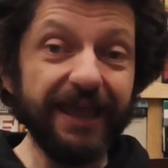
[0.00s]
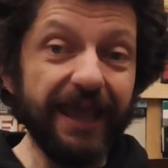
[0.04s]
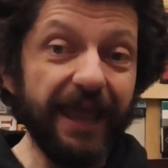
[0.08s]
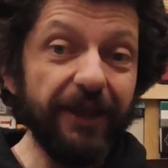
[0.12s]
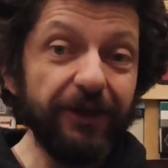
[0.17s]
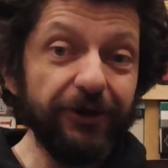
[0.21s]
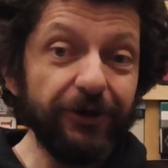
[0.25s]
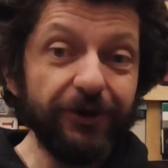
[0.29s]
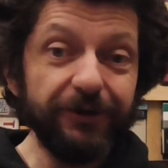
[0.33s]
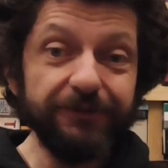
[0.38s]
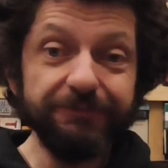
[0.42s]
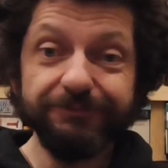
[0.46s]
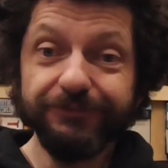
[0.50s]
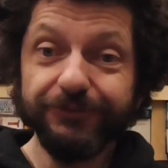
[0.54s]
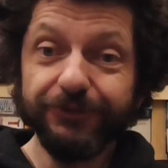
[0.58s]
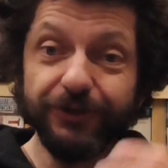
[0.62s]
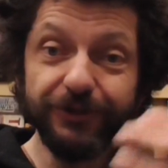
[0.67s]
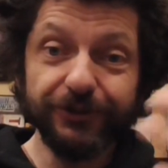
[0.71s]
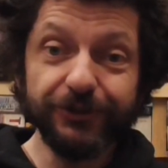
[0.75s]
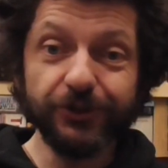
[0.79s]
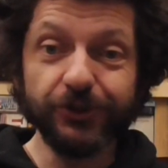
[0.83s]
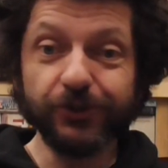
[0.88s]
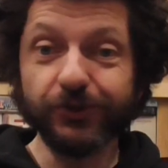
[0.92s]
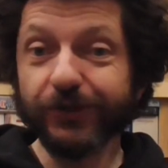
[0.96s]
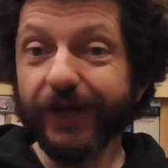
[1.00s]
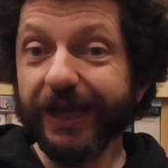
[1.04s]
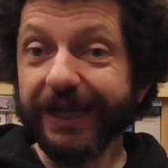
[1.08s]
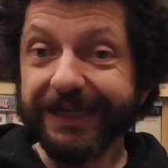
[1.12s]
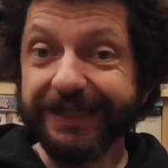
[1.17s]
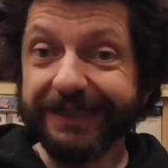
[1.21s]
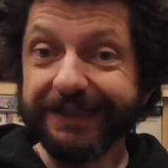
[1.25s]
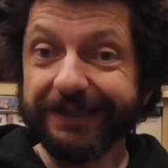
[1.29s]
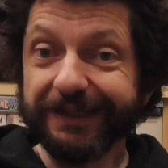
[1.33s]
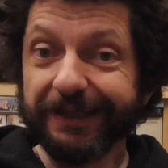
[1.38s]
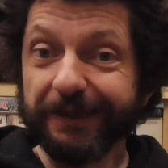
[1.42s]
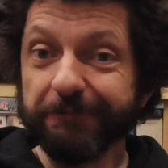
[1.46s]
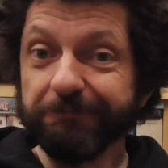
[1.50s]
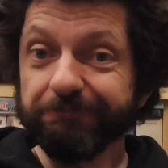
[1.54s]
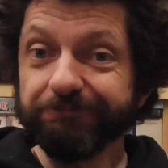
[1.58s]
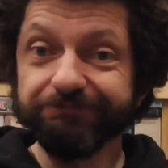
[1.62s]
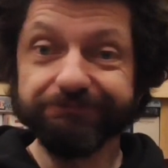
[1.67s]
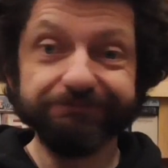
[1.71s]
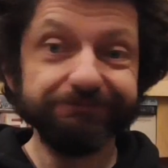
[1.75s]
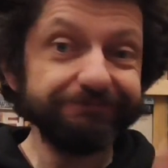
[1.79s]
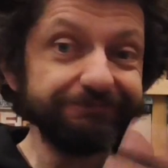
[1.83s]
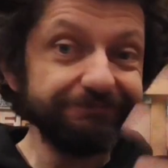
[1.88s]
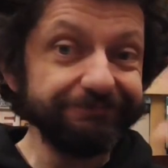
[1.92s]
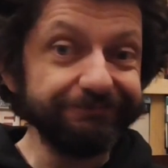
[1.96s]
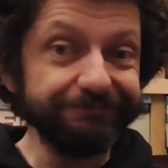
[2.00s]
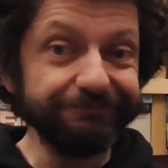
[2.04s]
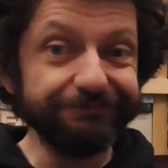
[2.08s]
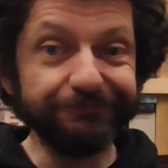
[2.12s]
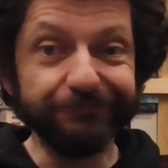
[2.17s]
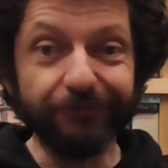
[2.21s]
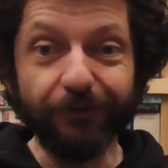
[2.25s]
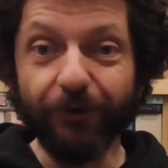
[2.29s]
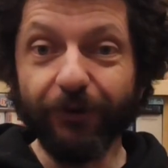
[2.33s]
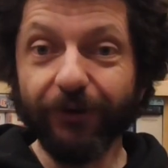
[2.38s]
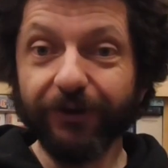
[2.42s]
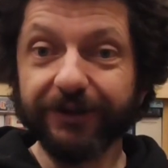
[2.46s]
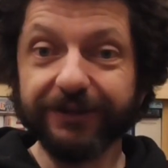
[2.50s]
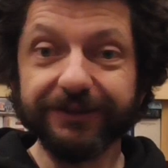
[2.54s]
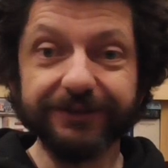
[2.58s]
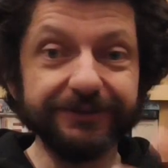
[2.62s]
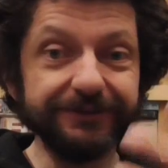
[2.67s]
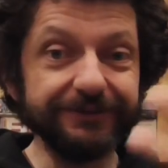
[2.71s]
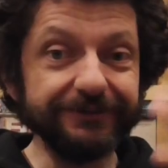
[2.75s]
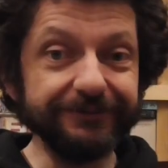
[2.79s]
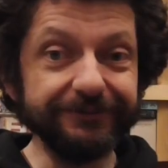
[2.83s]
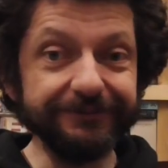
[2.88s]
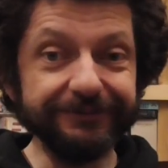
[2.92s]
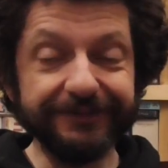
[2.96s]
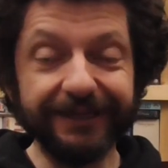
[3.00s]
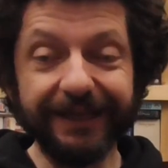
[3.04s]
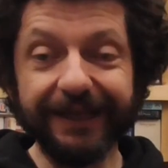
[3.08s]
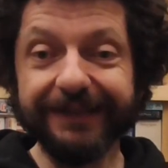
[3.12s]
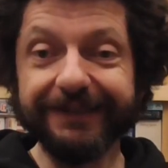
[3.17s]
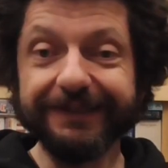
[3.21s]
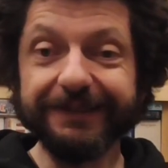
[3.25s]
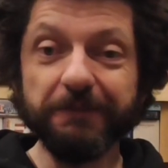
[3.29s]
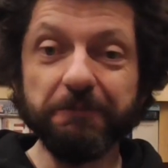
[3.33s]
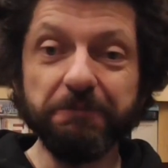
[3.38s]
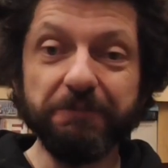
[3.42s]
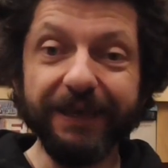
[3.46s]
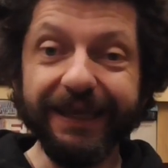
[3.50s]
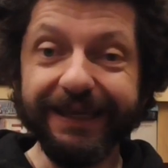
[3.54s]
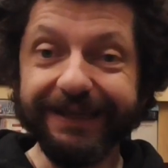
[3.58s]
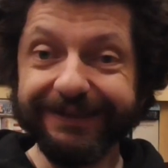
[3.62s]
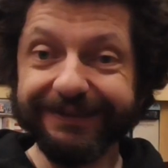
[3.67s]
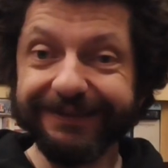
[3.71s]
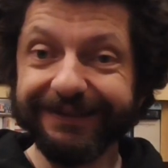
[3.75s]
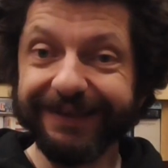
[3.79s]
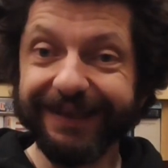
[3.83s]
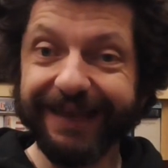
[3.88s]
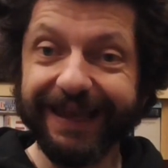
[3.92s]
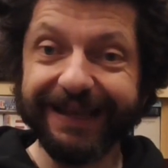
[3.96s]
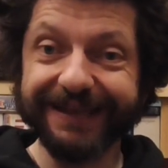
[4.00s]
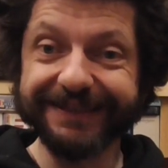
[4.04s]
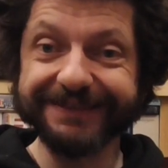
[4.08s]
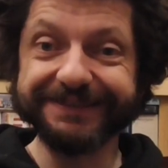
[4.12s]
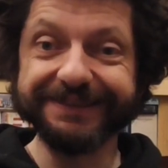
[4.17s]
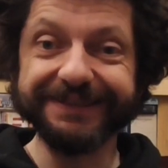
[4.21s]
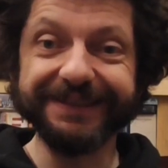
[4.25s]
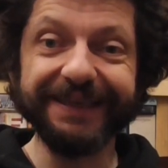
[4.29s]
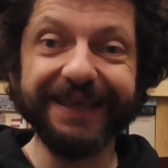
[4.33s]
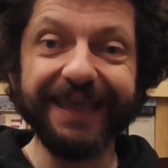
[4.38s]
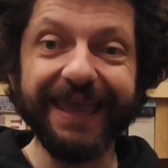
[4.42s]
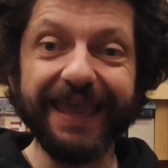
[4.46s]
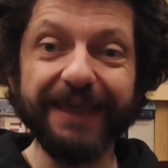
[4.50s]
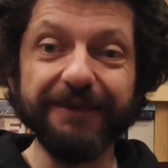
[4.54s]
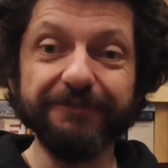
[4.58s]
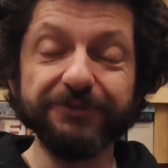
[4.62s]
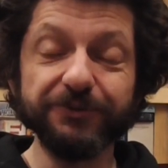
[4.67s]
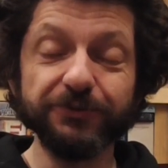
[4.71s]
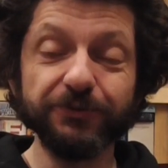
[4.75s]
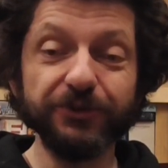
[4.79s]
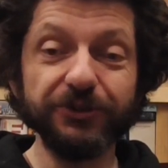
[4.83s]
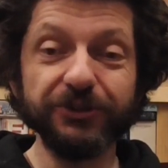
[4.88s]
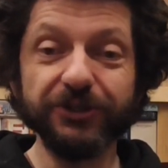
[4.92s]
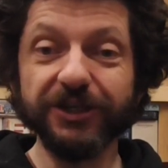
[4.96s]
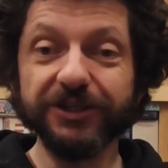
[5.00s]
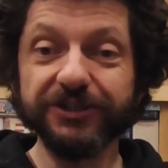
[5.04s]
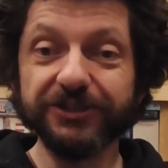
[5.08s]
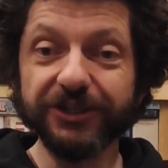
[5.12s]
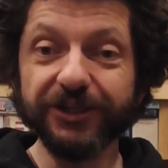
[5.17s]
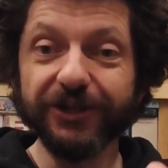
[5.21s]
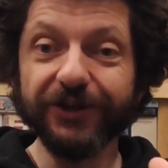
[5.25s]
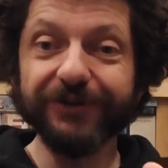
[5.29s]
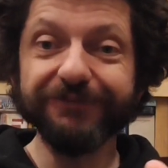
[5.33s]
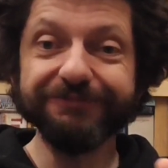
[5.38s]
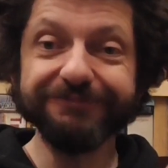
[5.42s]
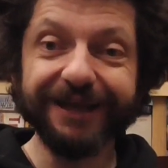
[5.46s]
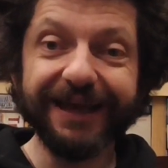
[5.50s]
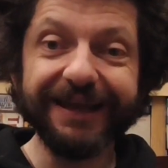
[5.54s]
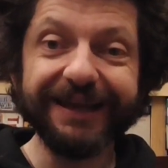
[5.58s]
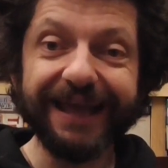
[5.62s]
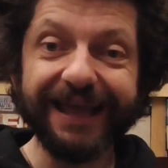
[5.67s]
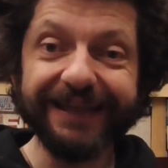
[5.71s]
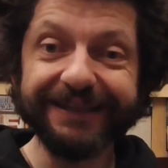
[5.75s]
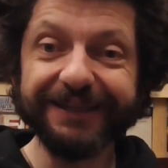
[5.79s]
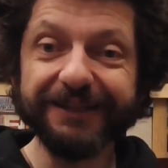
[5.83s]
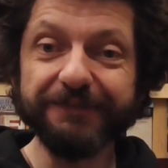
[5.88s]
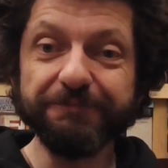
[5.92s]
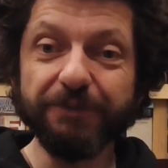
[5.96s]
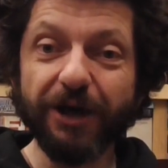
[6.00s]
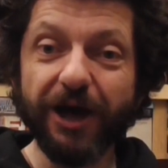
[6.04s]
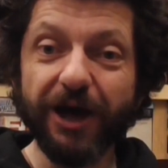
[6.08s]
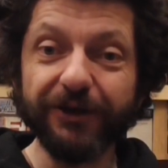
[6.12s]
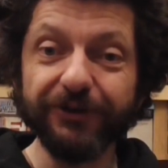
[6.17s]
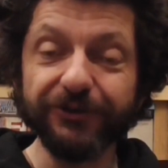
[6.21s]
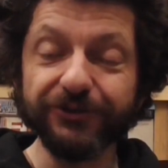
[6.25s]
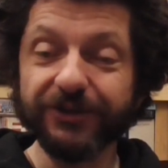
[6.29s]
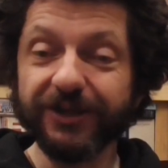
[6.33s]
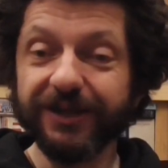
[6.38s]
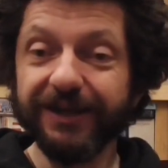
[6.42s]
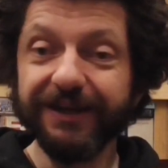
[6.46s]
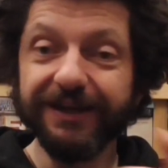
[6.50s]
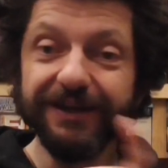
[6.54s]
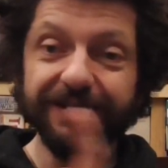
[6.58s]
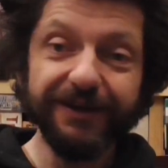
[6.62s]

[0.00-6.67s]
And, you know, you're training them for then the big legacy games, which is you know an added bonus.